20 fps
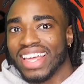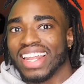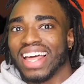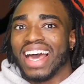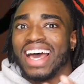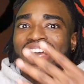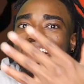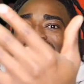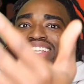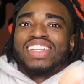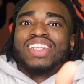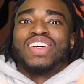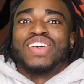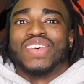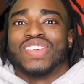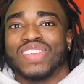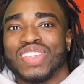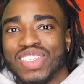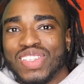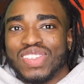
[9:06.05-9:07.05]
like, you
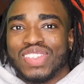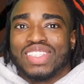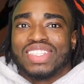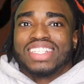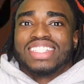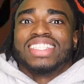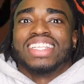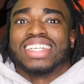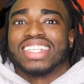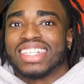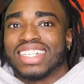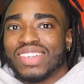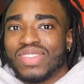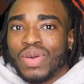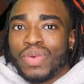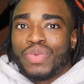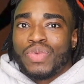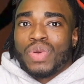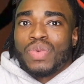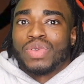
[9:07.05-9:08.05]
know, this
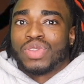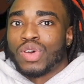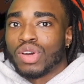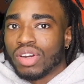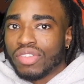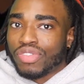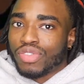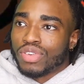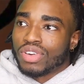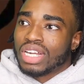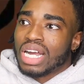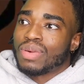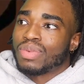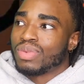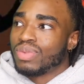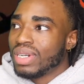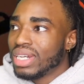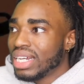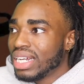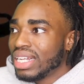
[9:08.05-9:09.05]
nigga, we been talking for a couple
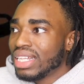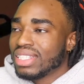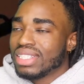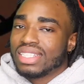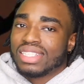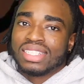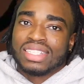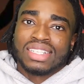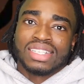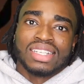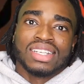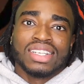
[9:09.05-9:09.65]
months.